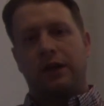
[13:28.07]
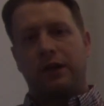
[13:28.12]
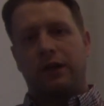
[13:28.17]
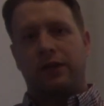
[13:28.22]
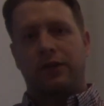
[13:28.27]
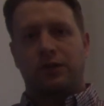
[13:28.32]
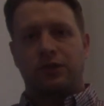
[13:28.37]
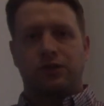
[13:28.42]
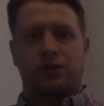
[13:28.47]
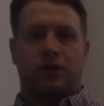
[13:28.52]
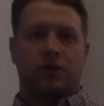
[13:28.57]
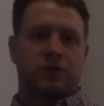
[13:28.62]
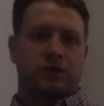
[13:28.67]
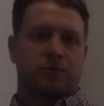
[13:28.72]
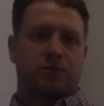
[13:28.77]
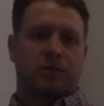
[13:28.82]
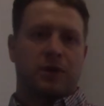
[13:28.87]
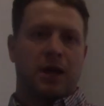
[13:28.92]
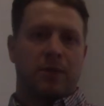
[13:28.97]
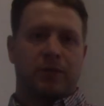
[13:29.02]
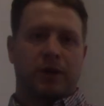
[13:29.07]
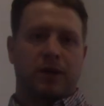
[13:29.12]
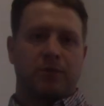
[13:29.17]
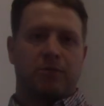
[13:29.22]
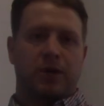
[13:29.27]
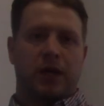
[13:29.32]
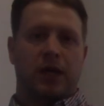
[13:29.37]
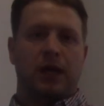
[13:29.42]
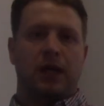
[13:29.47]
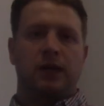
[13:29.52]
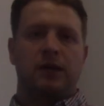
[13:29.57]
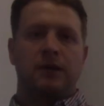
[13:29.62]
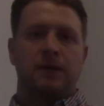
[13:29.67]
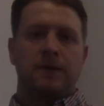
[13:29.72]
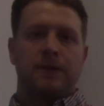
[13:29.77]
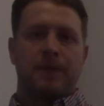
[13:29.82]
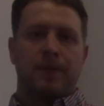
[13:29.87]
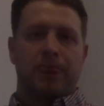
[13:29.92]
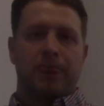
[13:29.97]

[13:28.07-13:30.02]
another insurance company paid